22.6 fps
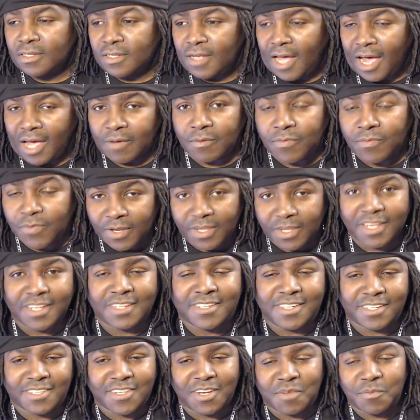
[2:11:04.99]
I have a feeling it's
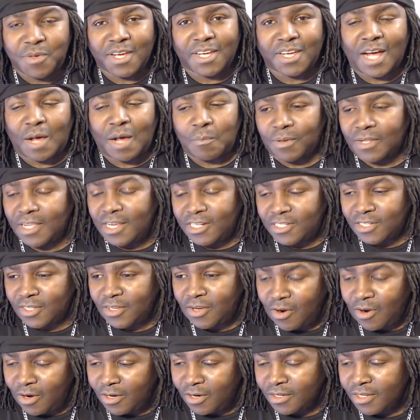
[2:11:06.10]
just going to be a compilation
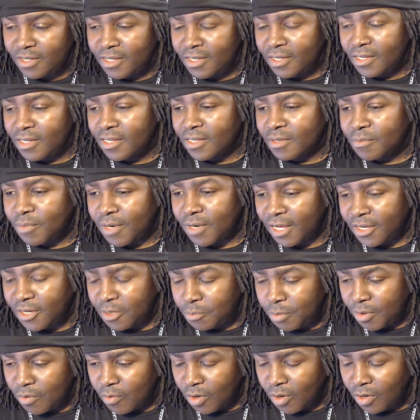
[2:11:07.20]
cart, but I could
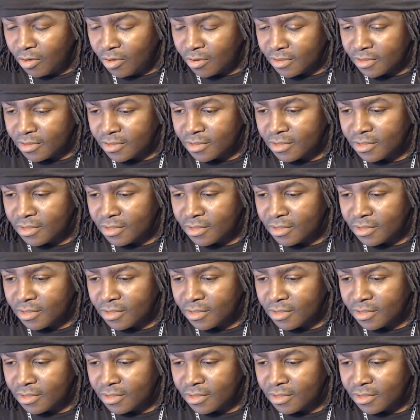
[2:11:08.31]
be wrong.